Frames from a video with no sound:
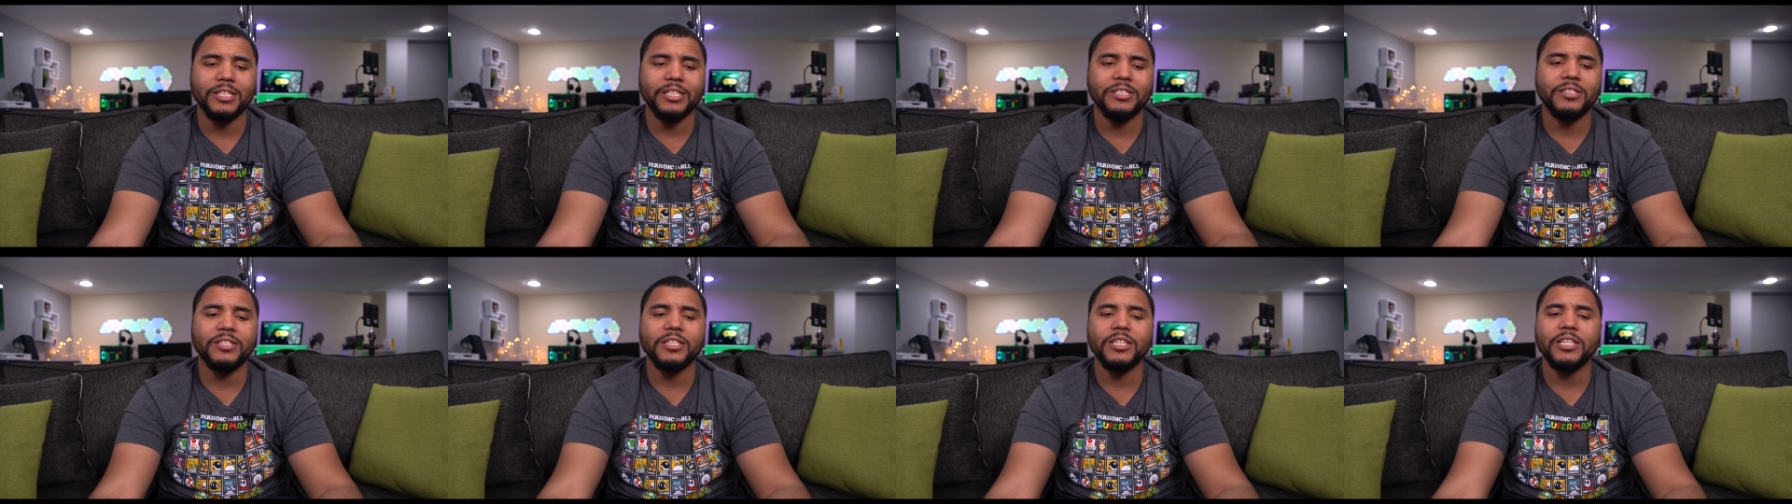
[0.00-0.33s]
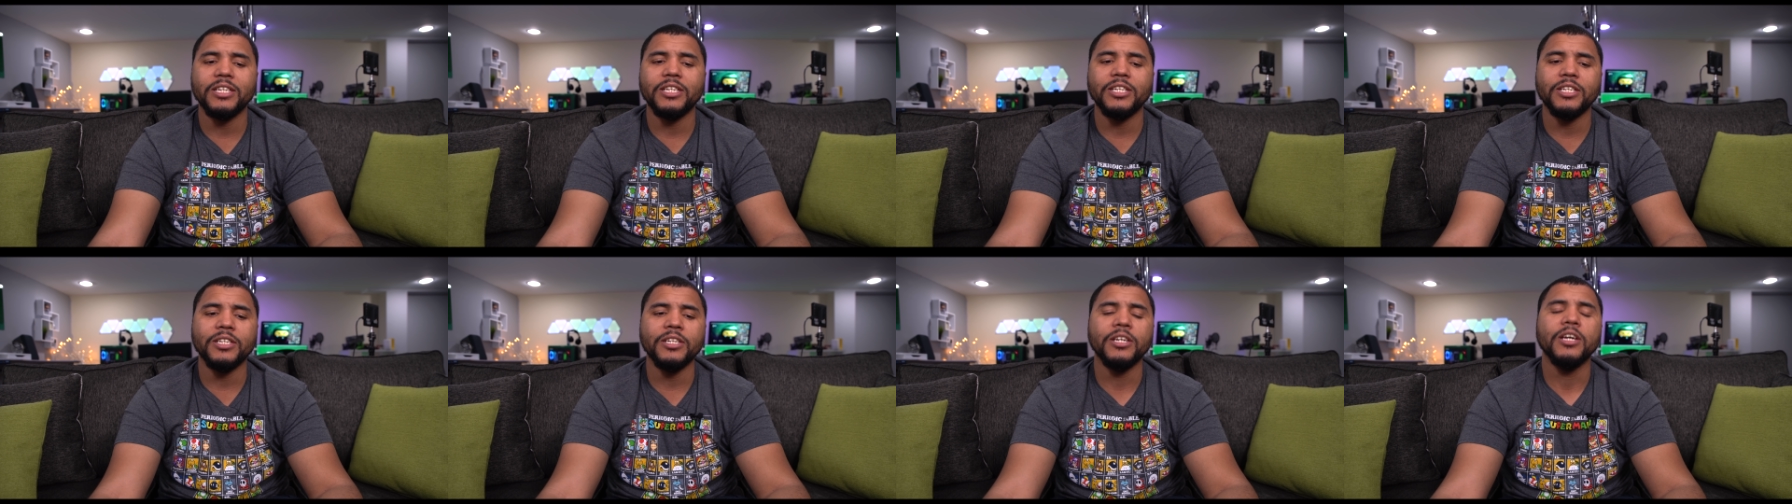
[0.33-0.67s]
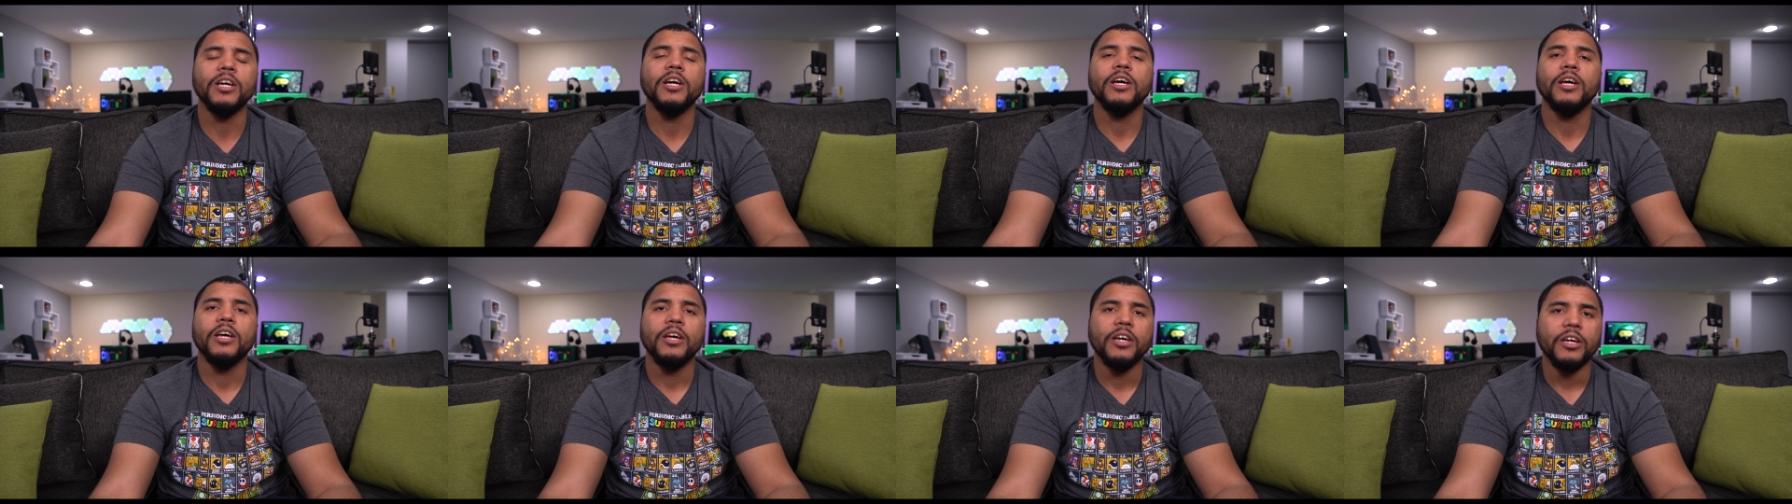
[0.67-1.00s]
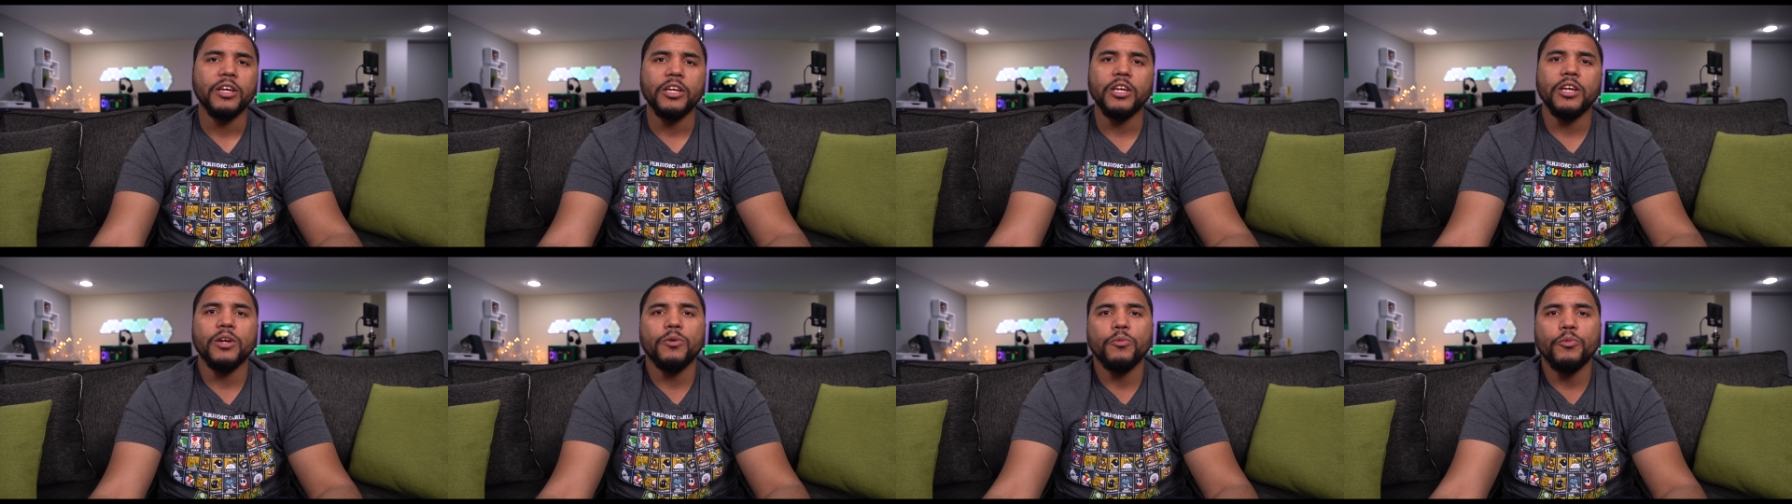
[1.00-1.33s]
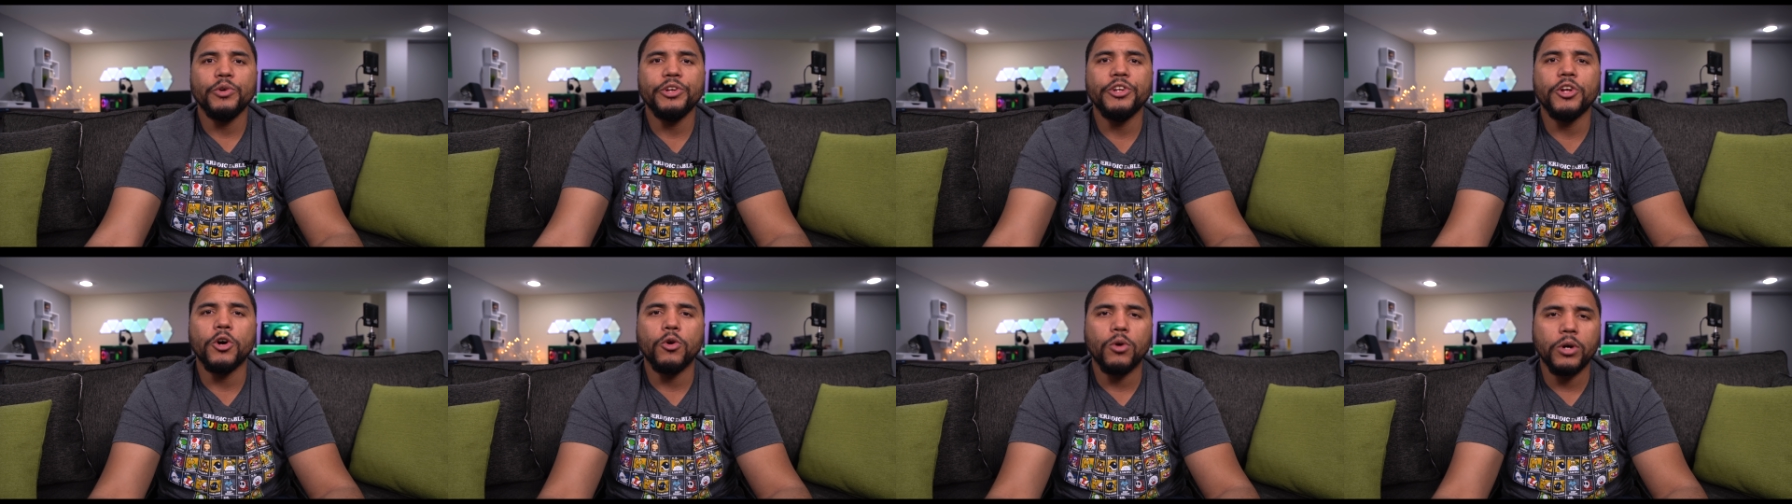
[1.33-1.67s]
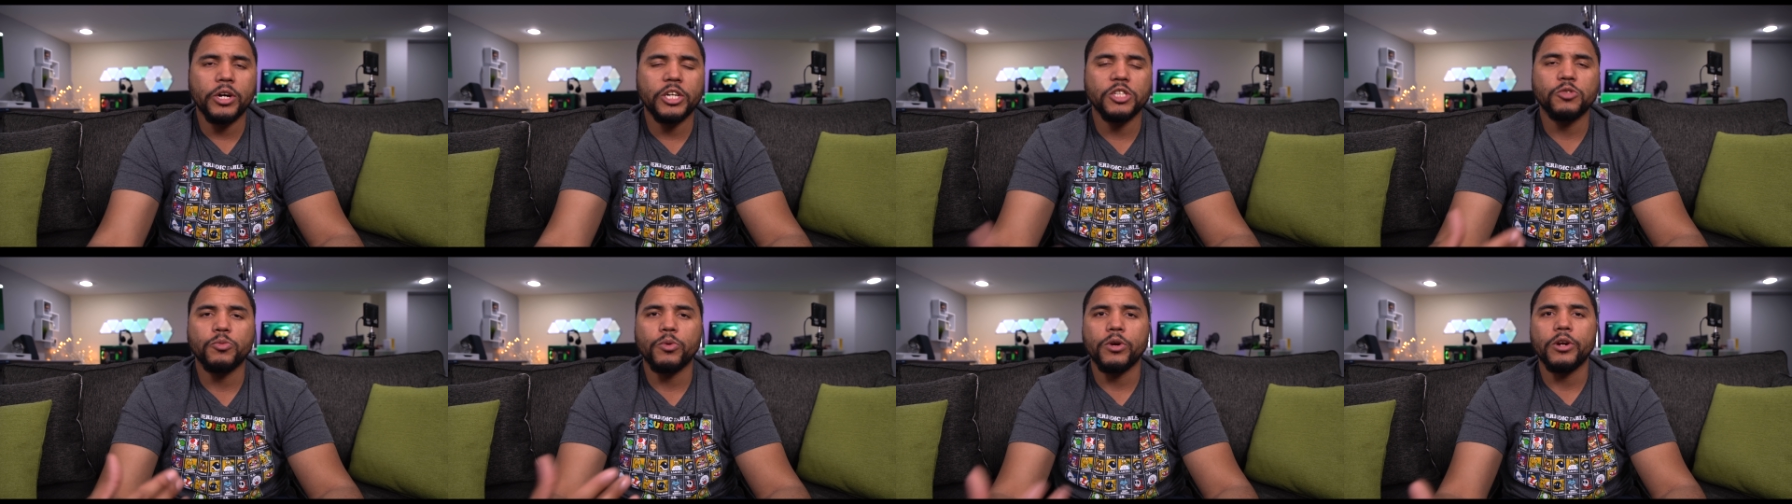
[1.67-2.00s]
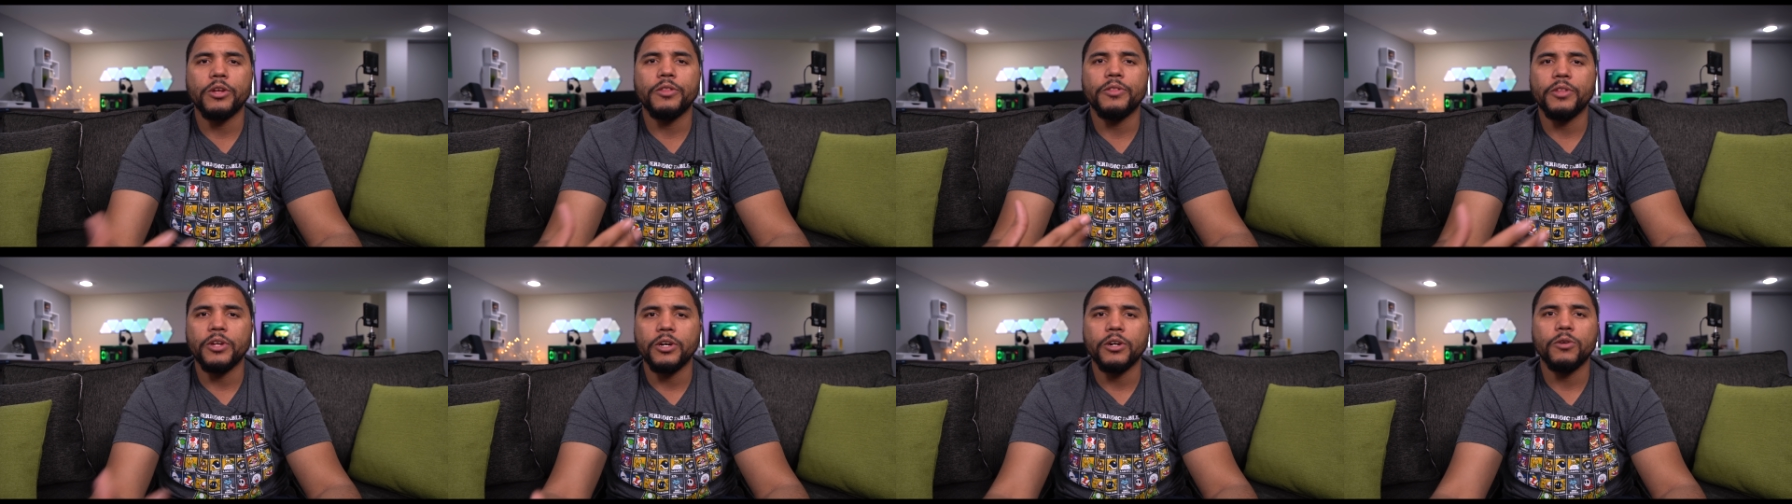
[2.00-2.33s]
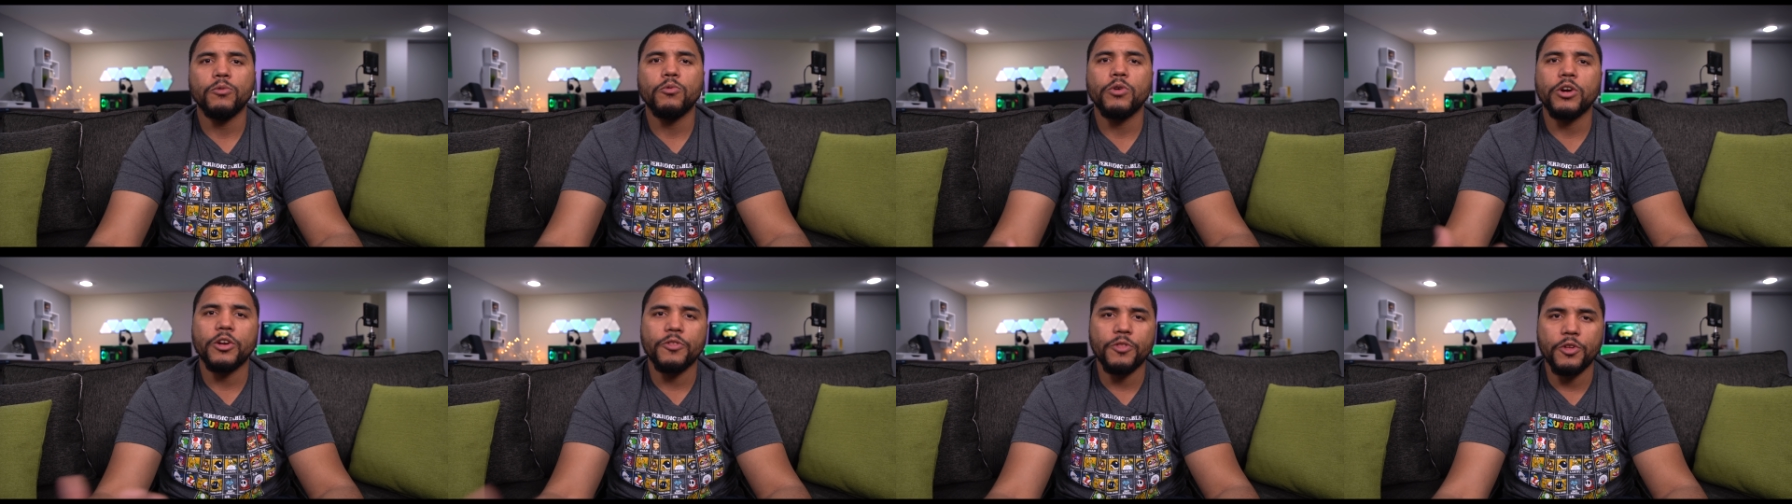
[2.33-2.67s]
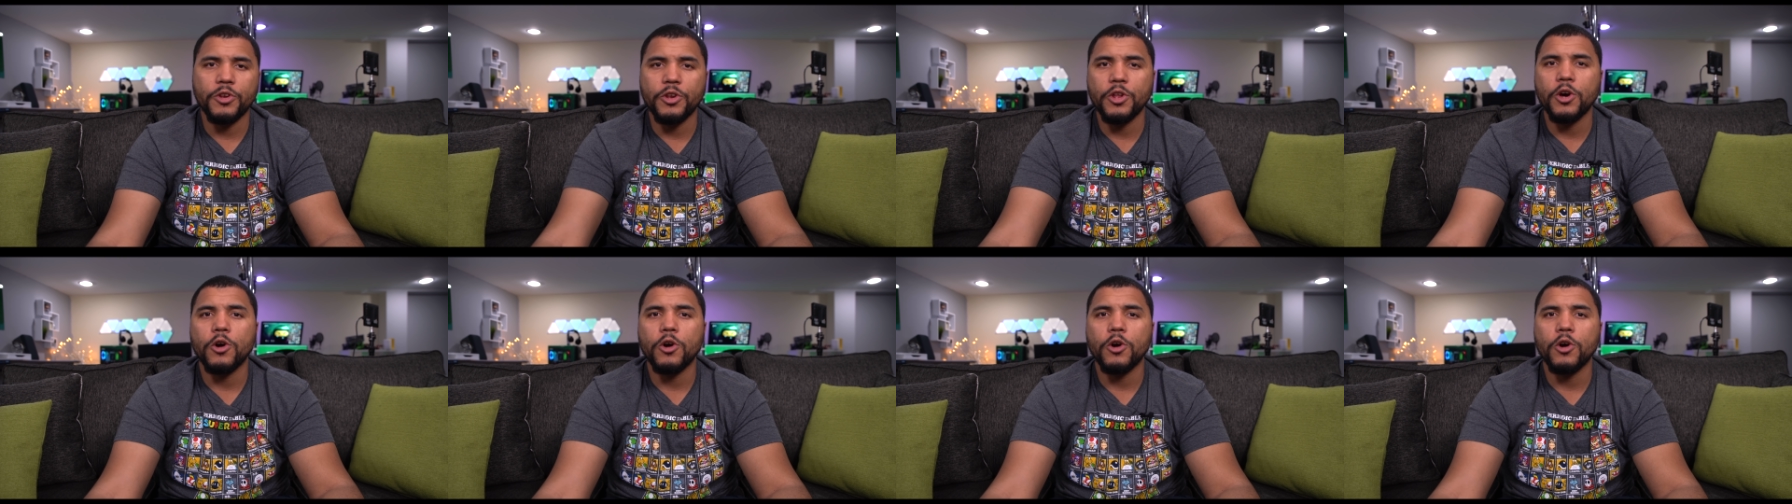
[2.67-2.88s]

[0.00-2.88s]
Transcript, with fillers: ZTE we know it because we're in the we're in the